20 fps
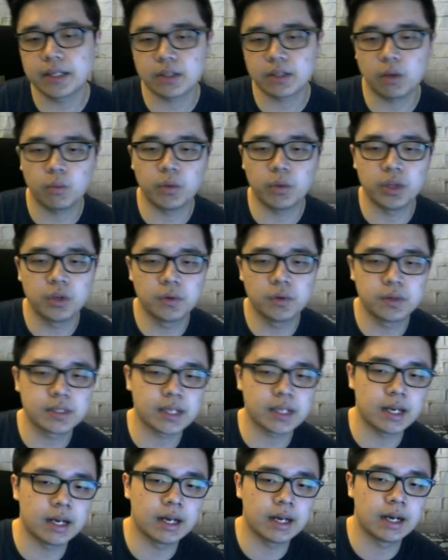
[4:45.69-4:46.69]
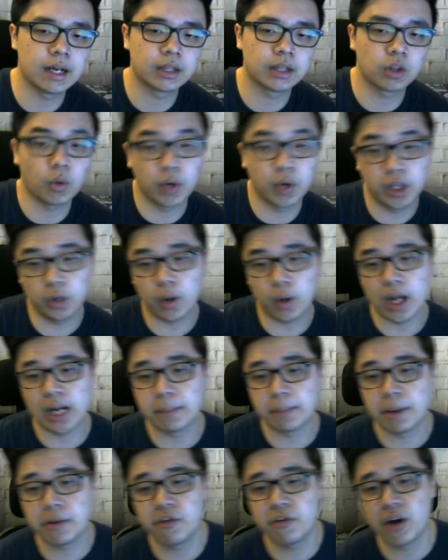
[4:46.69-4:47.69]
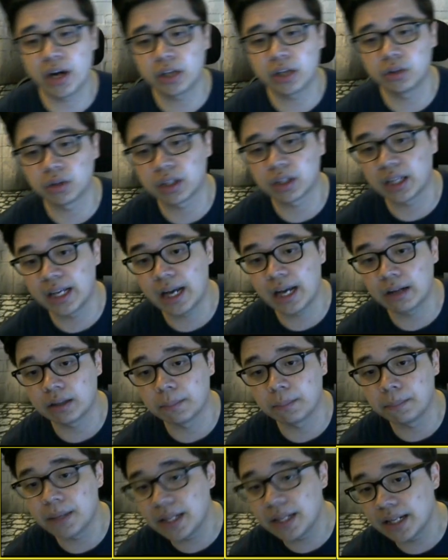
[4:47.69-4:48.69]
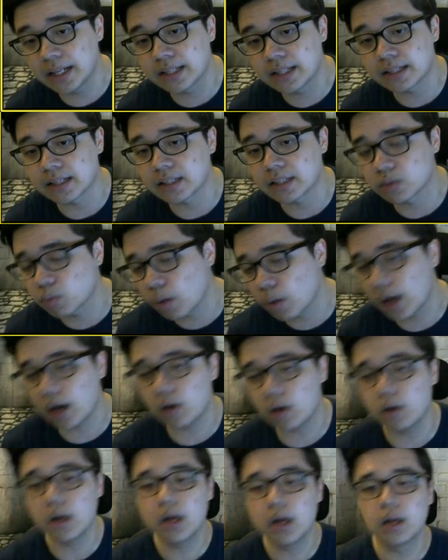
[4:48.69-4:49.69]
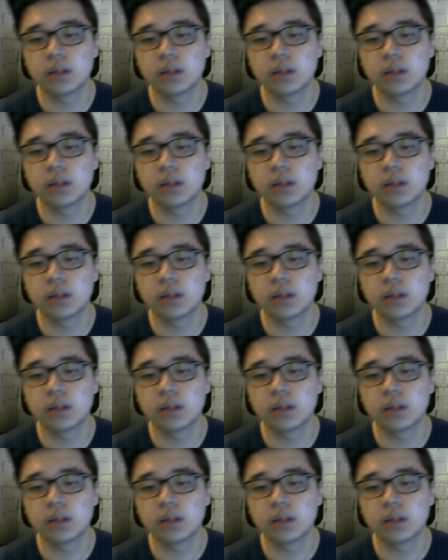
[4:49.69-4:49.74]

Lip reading: So we use Tornado and the Baby Dragon to play out the minions as well.